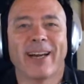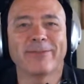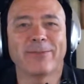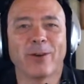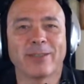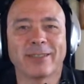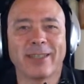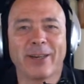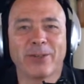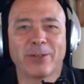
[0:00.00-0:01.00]
Hi, folks. It's
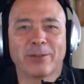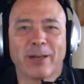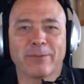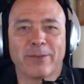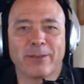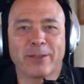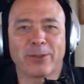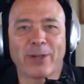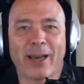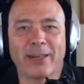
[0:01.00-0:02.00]
Andrew, Top Fitness
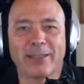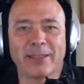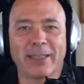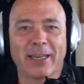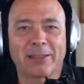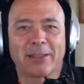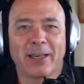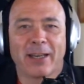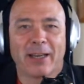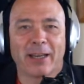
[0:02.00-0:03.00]
Strategies. Yes,
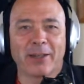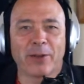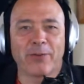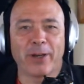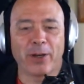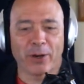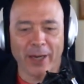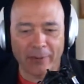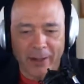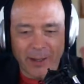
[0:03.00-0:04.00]
another video. And
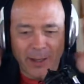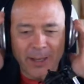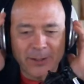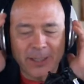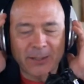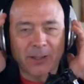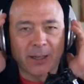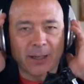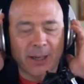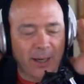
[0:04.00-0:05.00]
I have the headsets
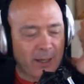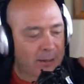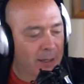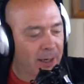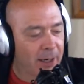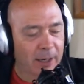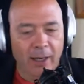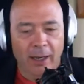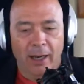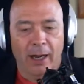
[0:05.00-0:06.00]
on today because
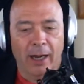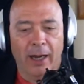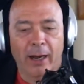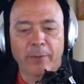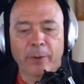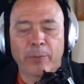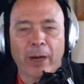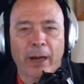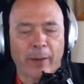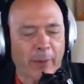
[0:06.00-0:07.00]
I'm
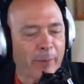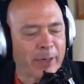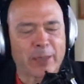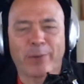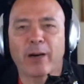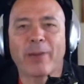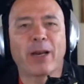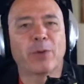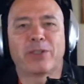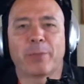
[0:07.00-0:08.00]

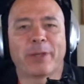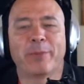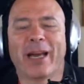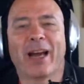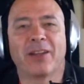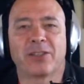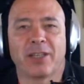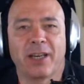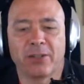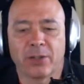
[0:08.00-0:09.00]
experimenting with something behind the
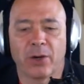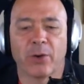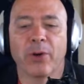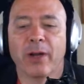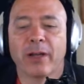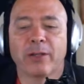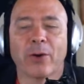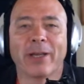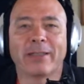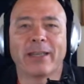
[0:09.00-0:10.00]
scenes. So
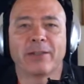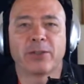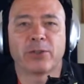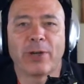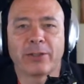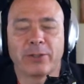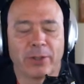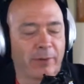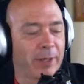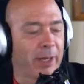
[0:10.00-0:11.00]
don't let that distract you
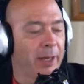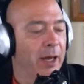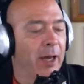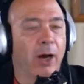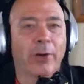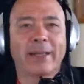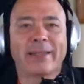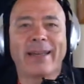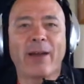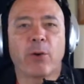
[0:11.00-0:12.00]
and everything. Okay,
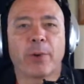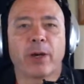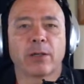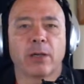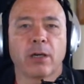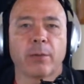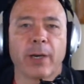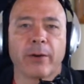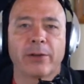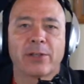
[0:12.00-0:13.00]
today what we're going to talk
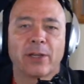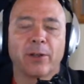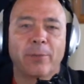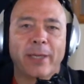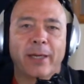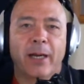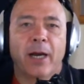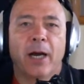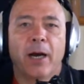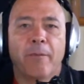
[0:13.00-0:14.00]
about is a little bit
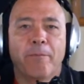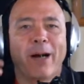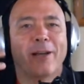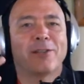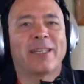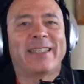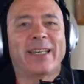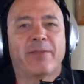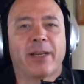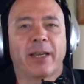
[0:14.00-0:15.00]
of
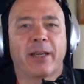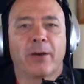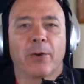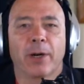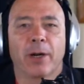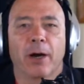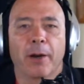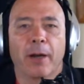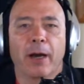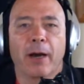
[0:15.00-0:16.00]
positivity going
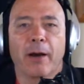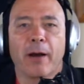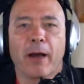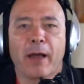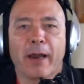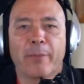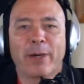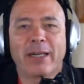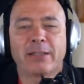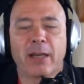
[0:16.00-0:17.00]
on. And I
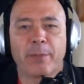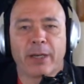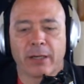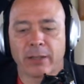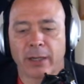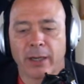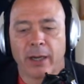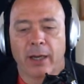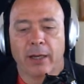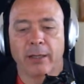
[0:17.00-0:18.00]
bring this up because
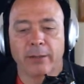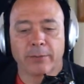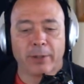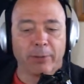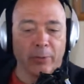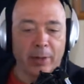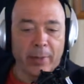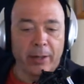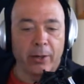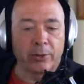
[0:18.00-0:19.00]
in one of
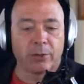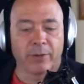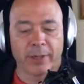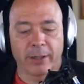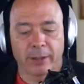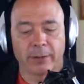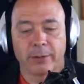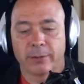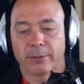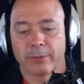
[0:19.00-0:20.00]
my notes over here,
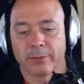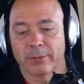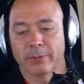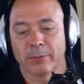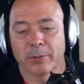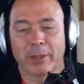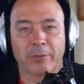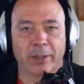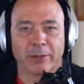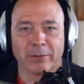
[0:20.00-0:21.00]

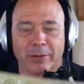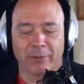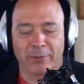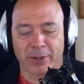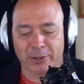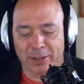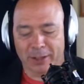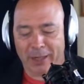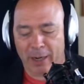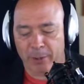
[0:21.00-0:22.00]
wherever you can see, if you can see
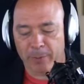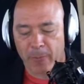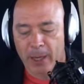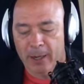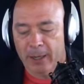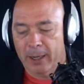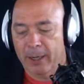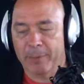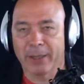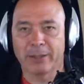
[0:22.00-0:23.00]
the camera,
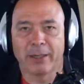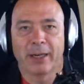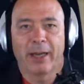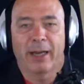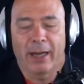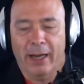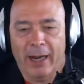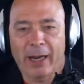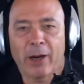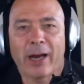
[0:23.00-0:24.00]
what
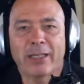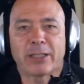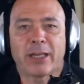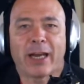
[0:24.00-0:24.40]
I